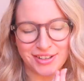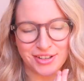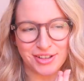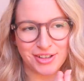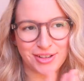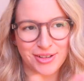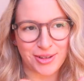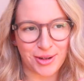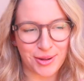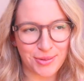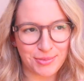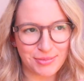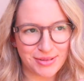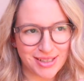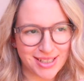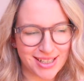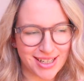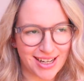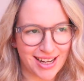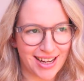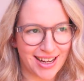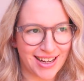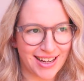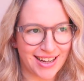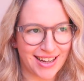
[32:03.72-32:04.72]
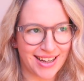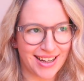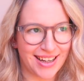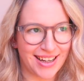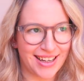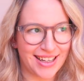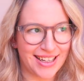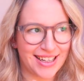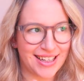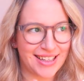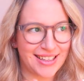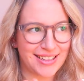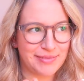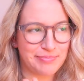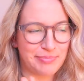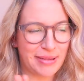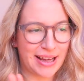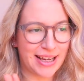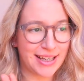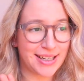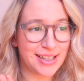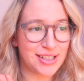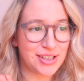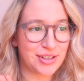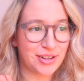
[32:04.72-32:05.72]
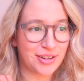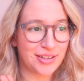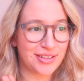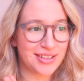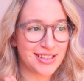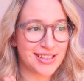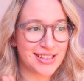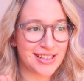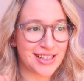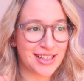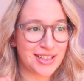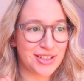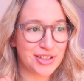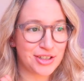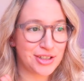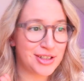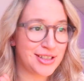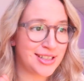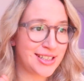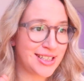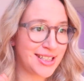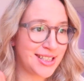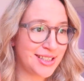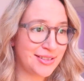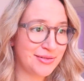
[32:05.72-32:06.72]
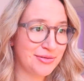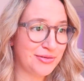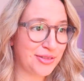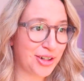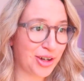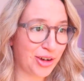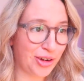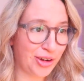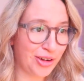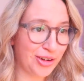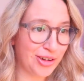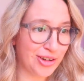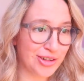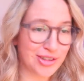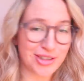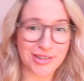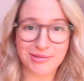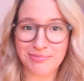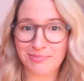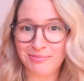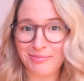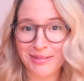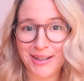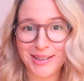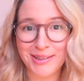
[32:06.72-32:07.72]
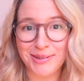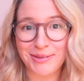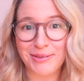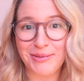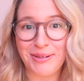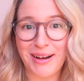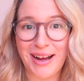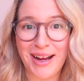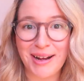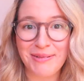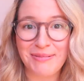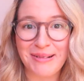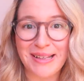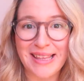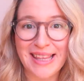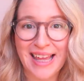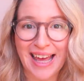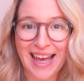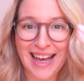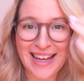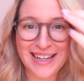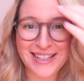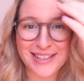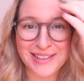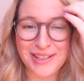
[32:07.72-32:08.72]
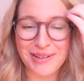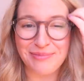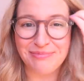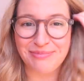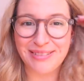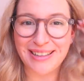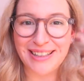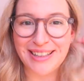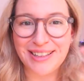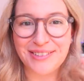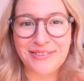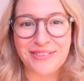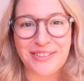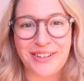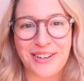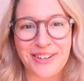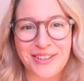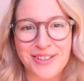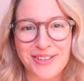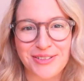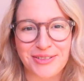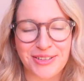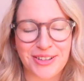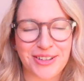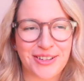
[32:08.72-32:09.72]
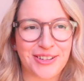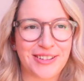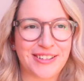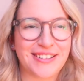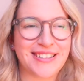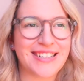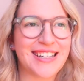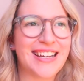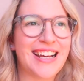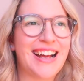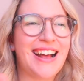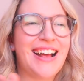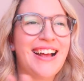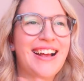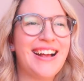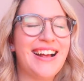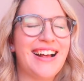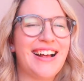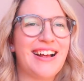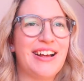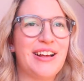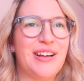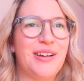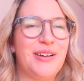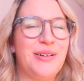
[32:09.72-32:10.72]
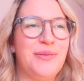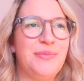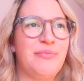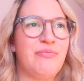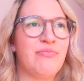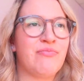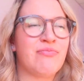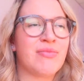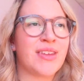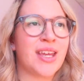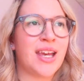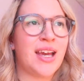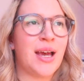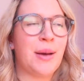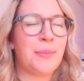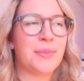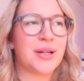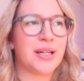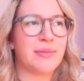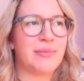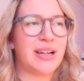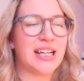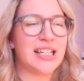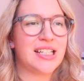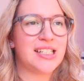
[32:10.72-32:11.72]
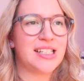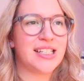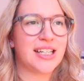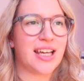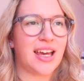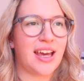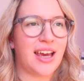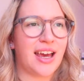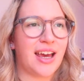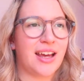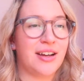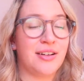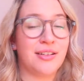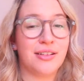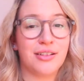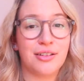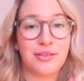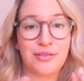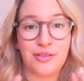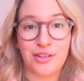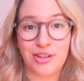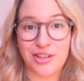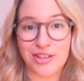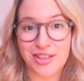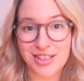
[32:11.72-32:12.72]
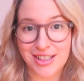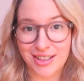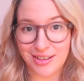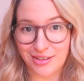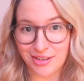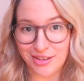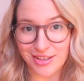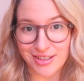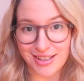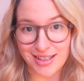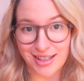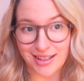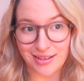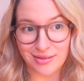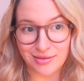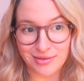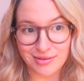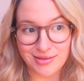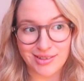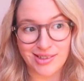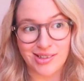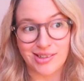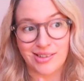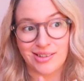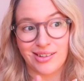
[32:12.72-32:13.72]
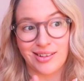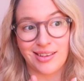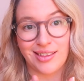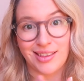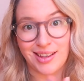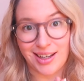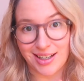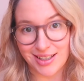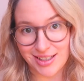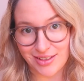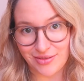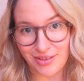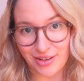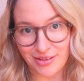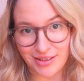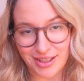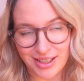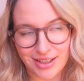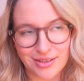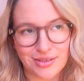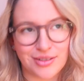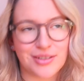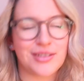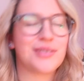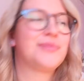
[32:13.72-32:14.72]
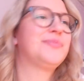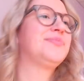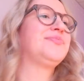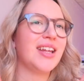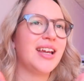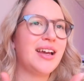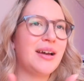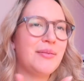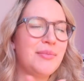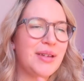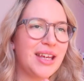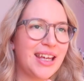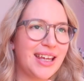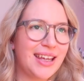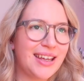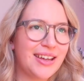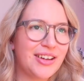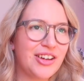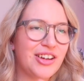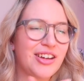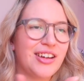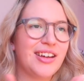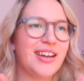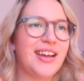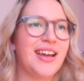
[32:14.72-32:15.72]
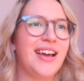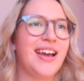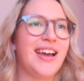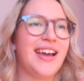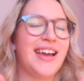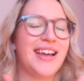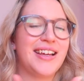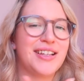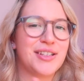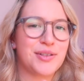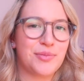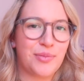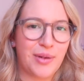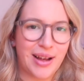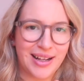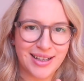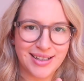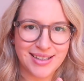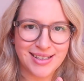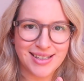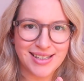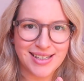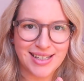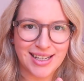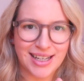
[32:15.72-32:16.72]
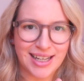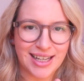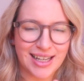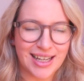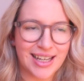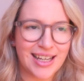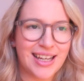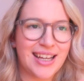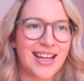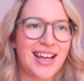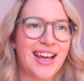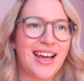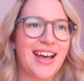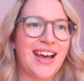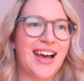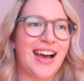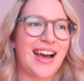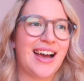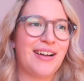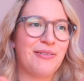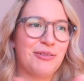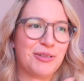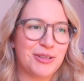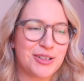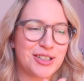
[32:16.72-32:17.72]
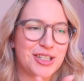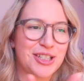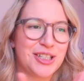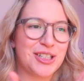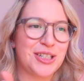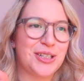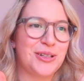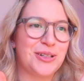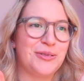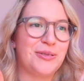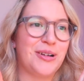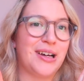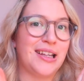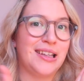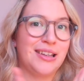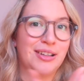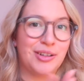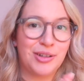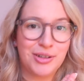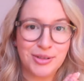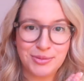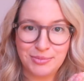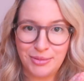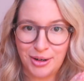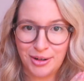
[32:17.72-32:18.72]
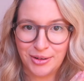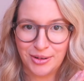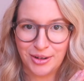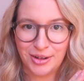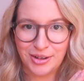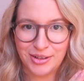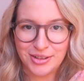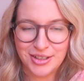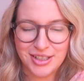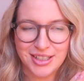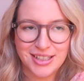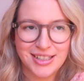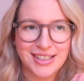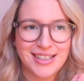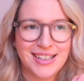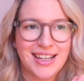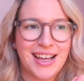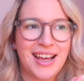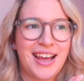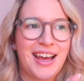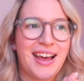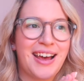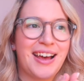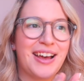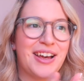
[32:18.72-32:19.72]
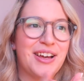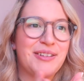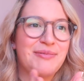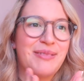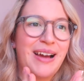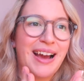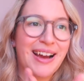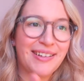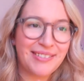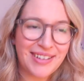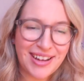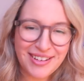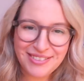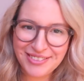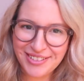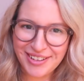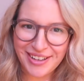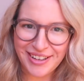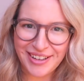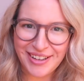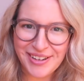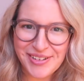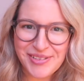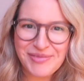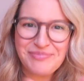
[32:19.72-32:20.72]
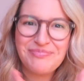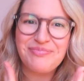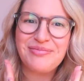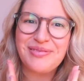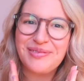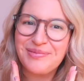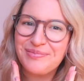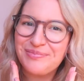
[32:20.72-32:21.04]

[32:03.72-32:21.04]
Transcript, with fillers: just stopped. I packaged orders and just didn't record. I don't know what happened there, I just completely forgot to record. Um, but I managed to get another 40 orders out, so that's very good. I'm here, it's Wednesday. I want to do a load more orders. Um, however,